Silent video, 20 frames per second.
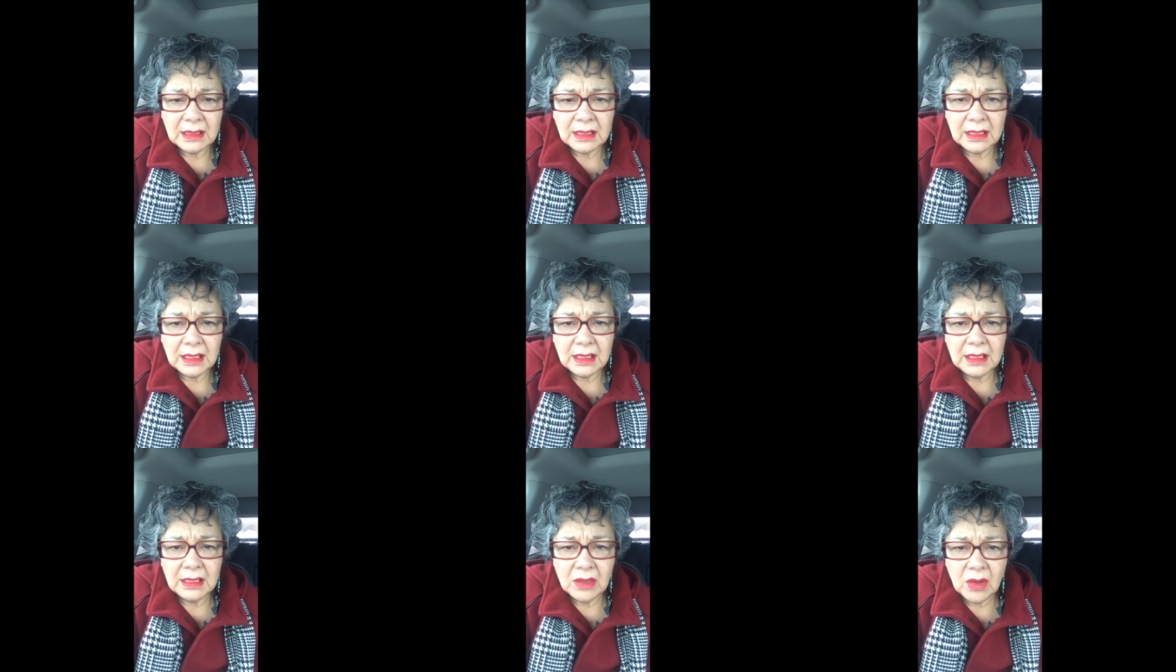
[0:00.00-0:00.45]

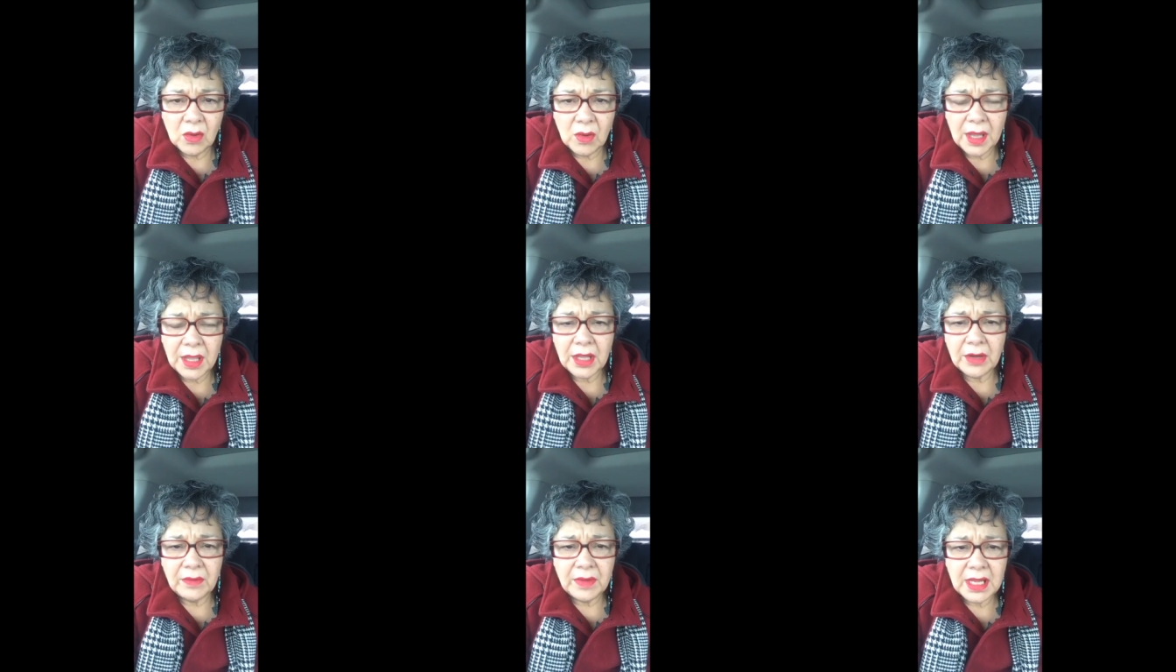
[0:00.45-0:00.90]
no
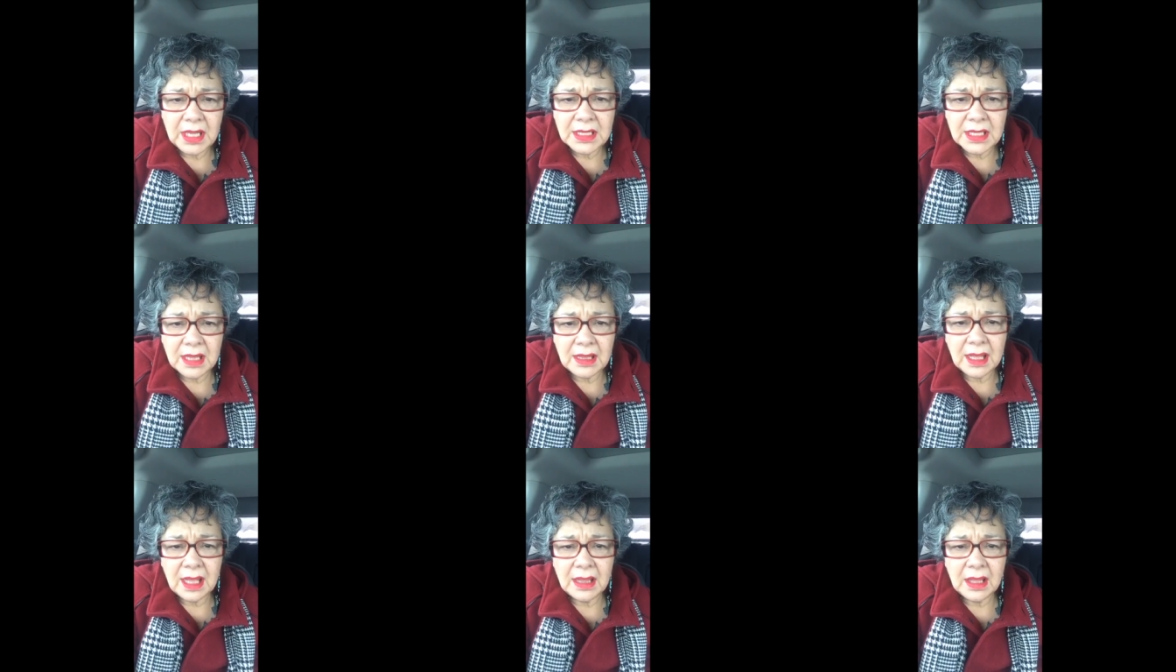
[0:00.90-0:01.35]
other
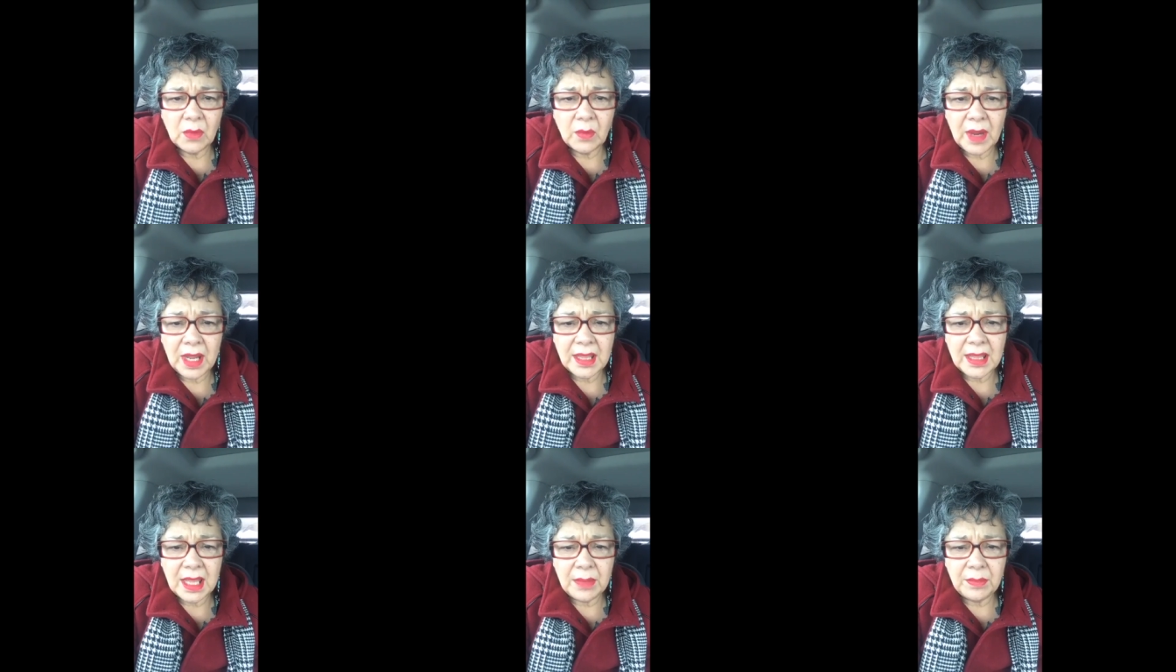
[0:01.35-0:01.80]
reason than the
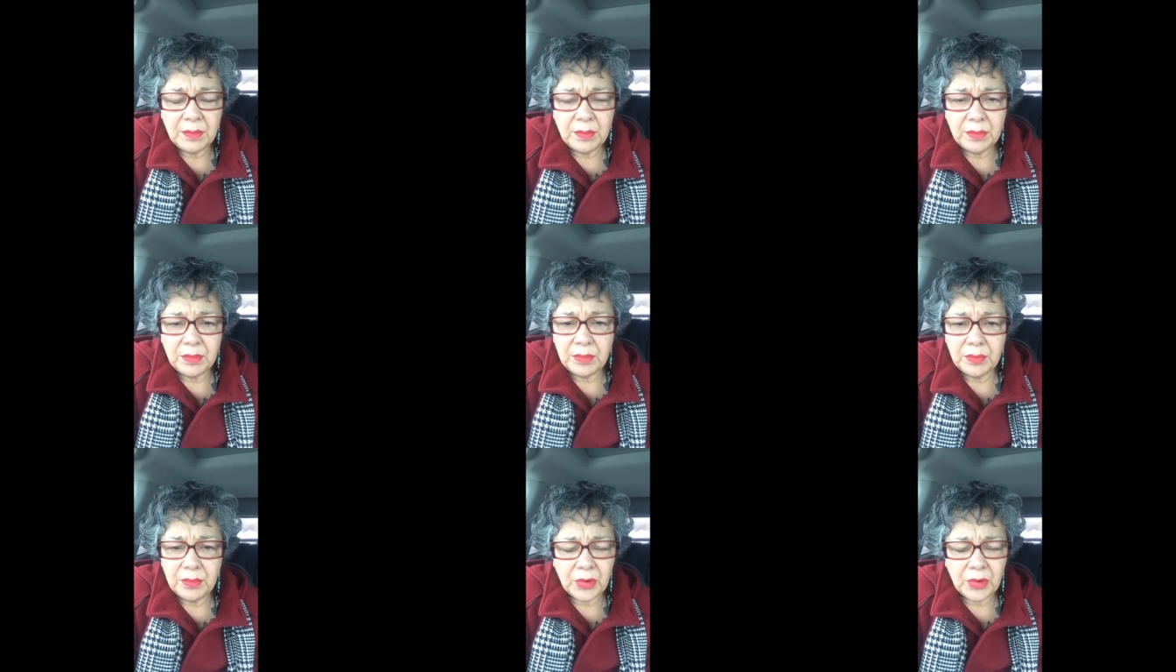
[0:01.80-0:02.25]
way they
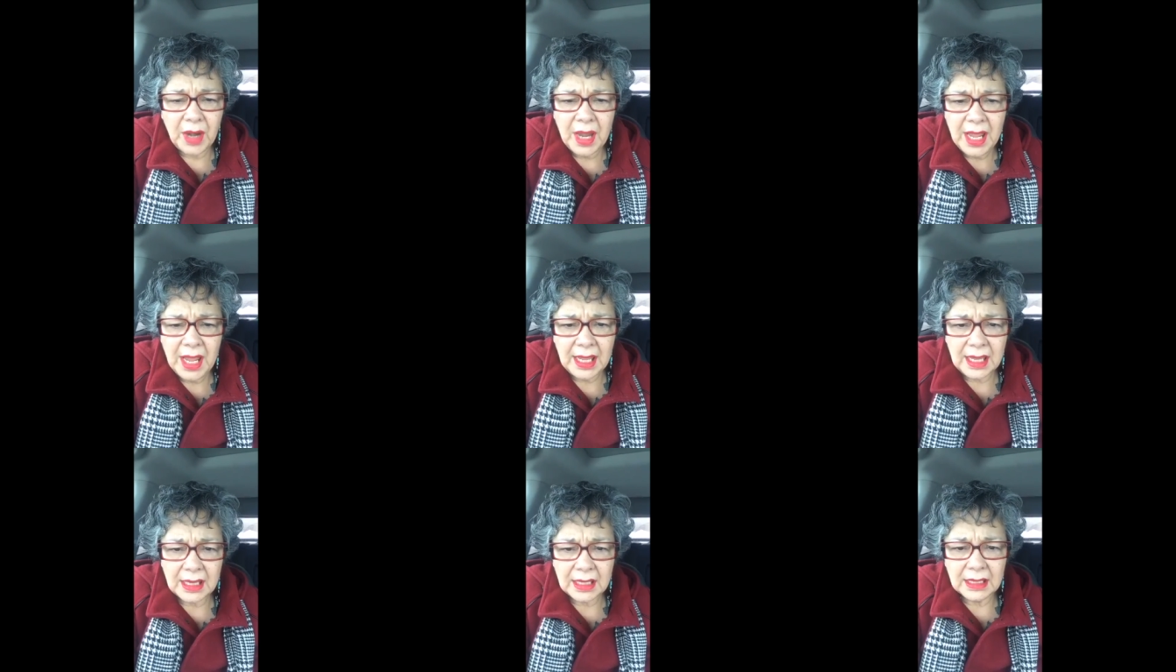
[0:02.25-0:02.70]

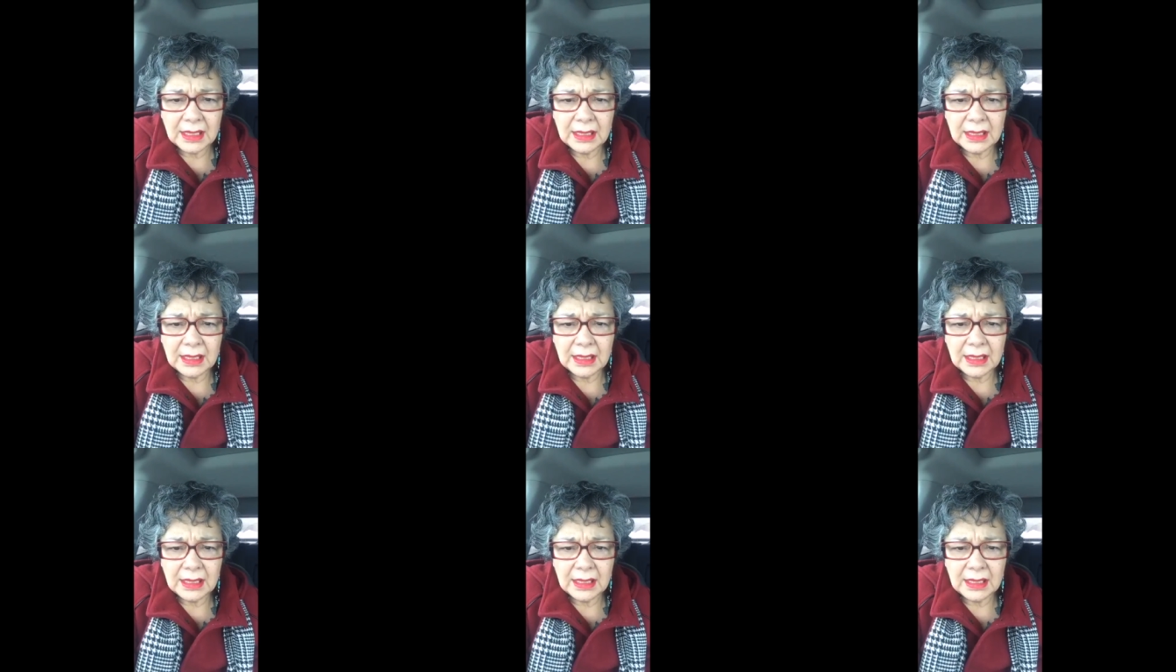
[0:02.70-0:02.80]
pray.